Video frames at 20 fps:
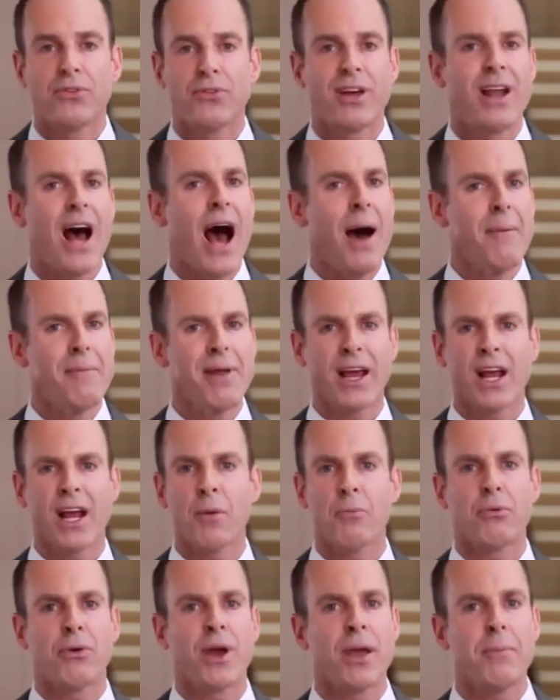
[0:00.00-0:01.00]
said, I'm not going
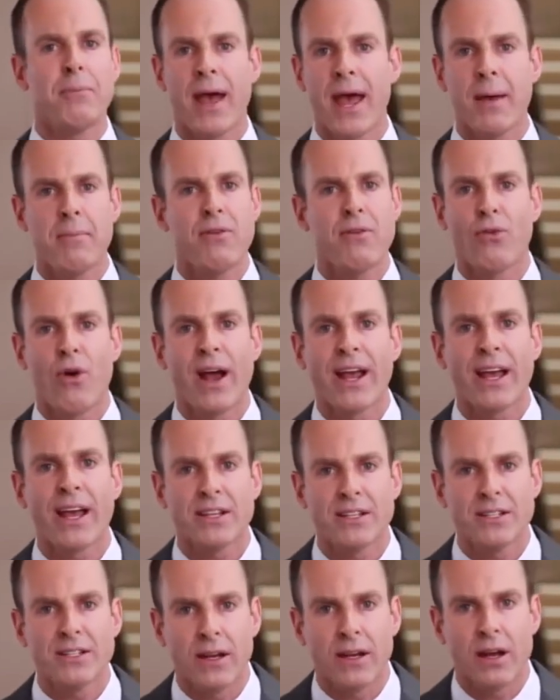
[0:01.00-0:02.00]
to prepay before I get
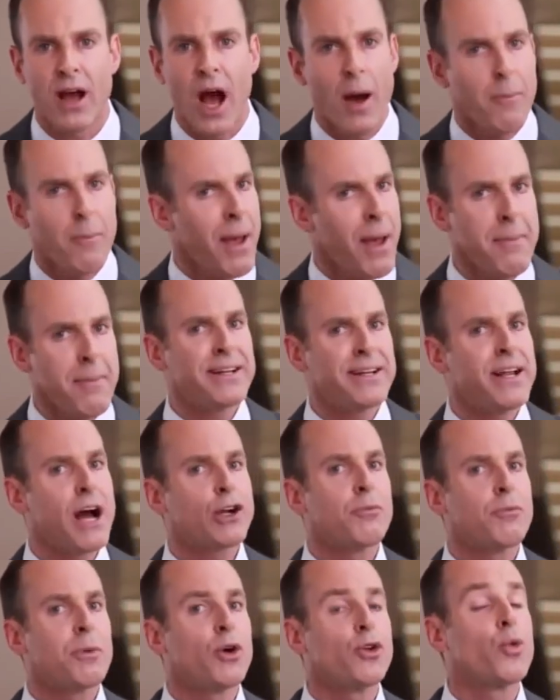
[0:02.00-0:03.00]
sick. I'll pay my
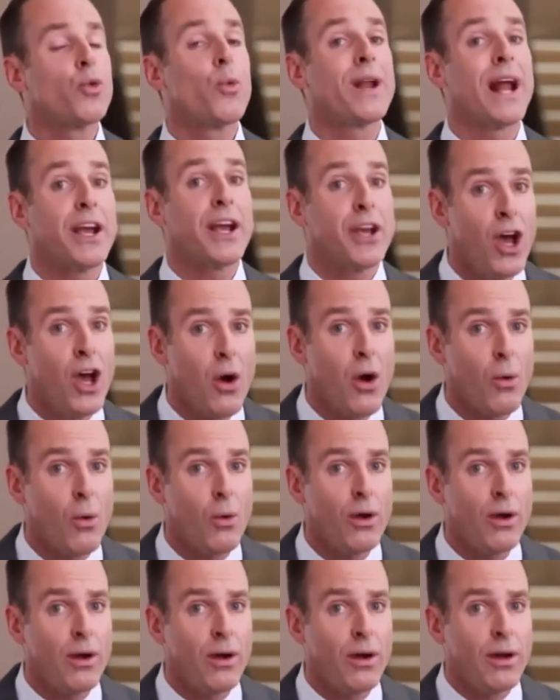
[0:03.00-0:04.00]
doctor bills when I go.
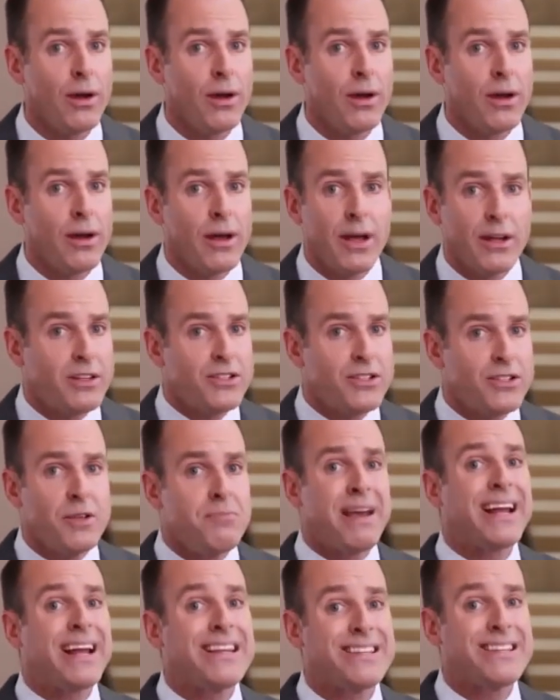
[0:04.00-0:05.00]
It just didn't
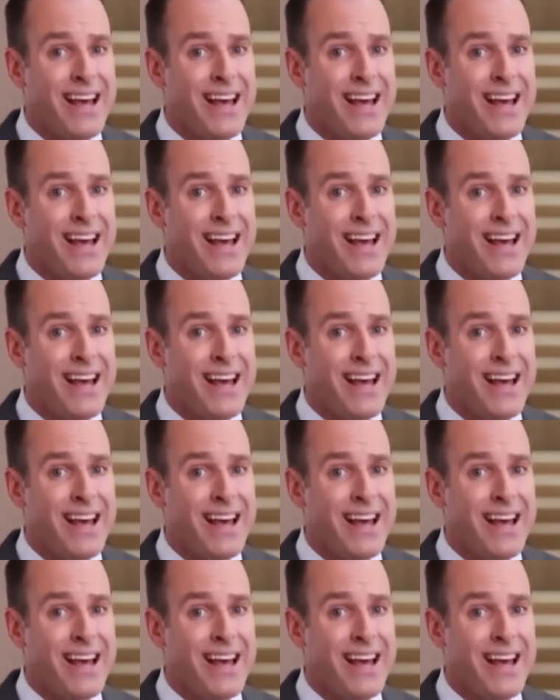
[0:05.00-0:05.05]
make any